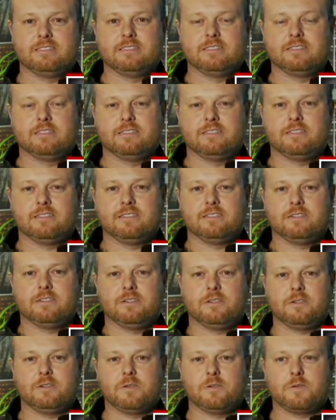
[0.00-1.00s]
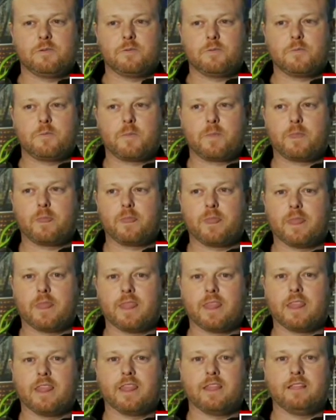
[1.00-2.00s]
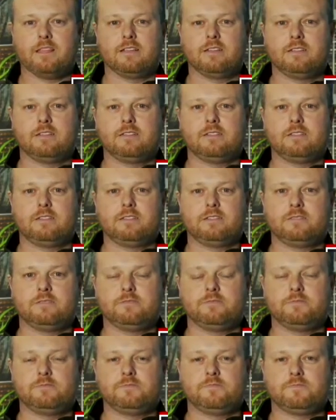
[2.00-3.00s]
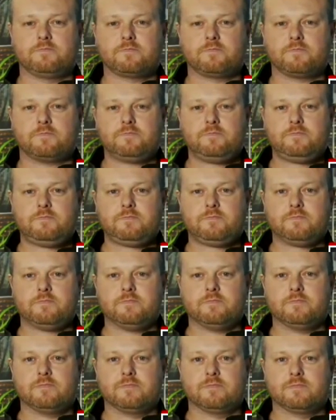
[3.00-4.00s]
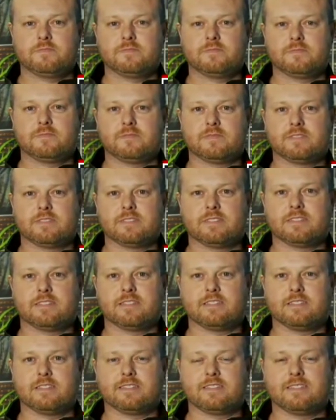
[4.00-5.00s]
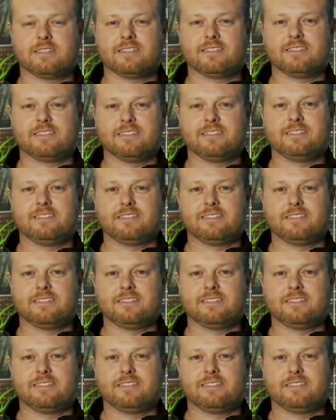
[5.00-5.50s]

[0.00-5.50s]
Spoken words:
(not speaking)